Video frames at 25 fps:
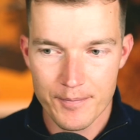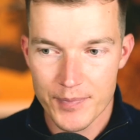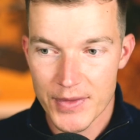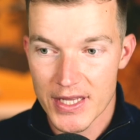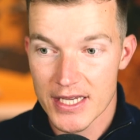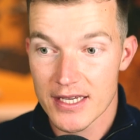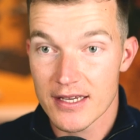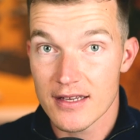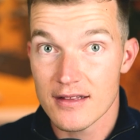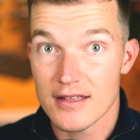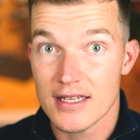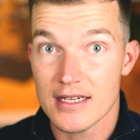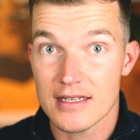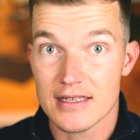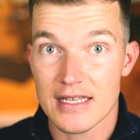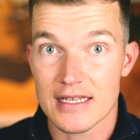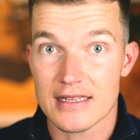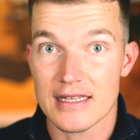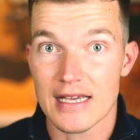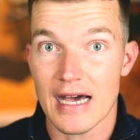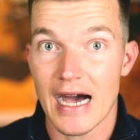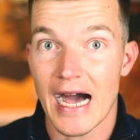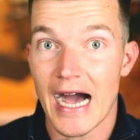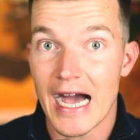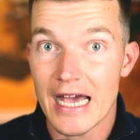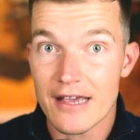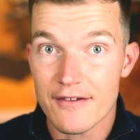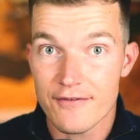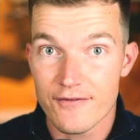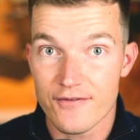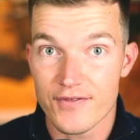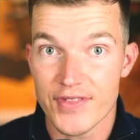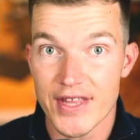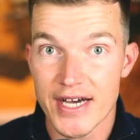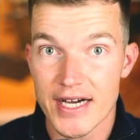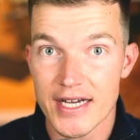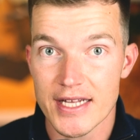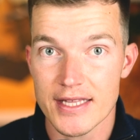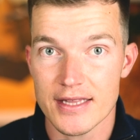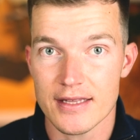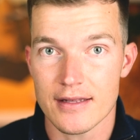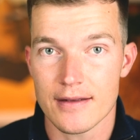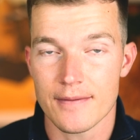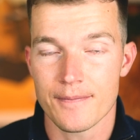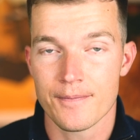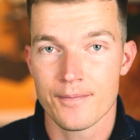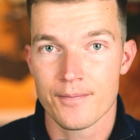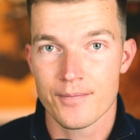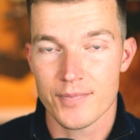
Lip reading: healing that I've done,